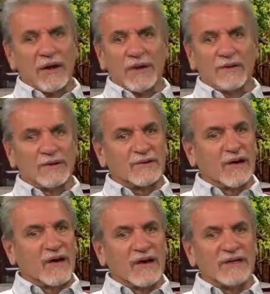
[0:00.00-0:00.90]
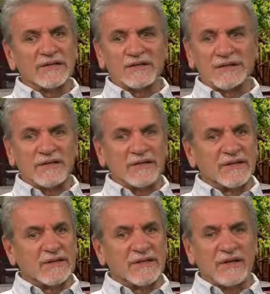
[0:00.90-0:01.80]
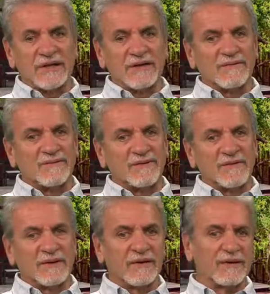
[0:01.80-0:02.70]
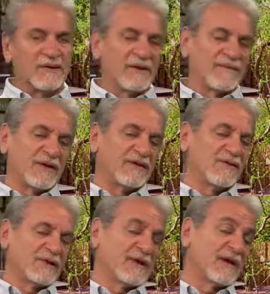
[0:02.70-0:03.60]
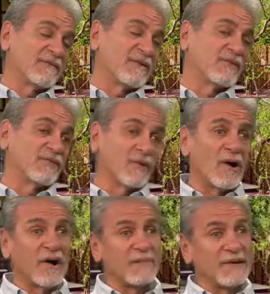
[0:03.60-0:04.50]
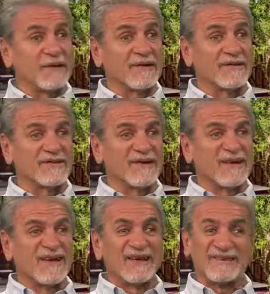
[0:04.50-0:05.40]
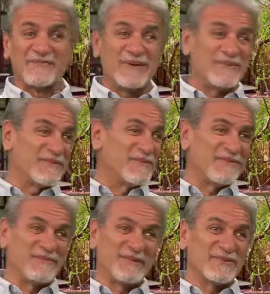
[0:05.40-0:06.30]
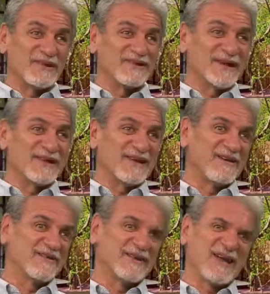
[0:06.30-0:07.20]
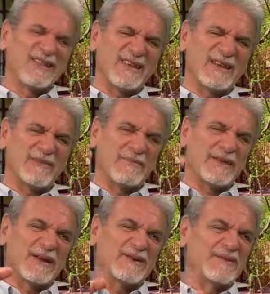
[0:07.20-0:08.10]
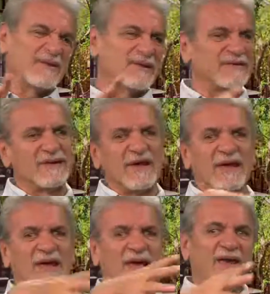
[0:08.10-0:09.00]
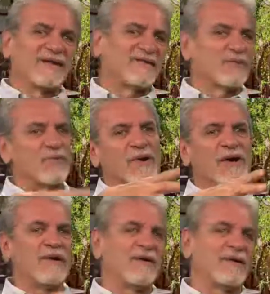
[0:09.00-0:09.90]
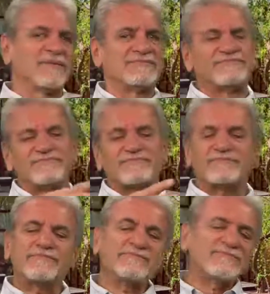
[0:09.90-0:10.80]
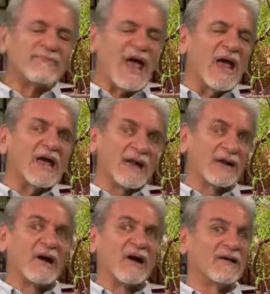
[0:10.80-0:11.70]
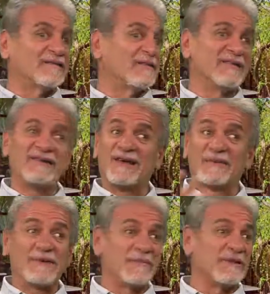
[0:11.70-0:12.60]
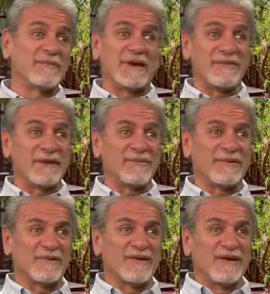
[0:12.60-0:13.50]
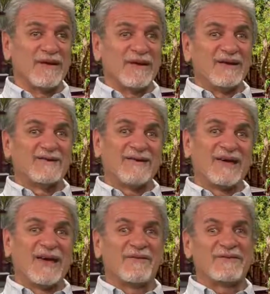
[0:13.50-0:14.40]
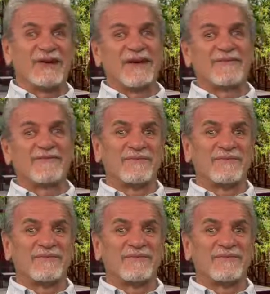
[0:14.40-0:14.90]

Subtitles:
A good cause, and if they know they're going to have a good draw, because some people will pull things out of the air and say, I'm thinking of doing this, and it's a rare kind of cause, and you get a minimal amount of people. So you have to have,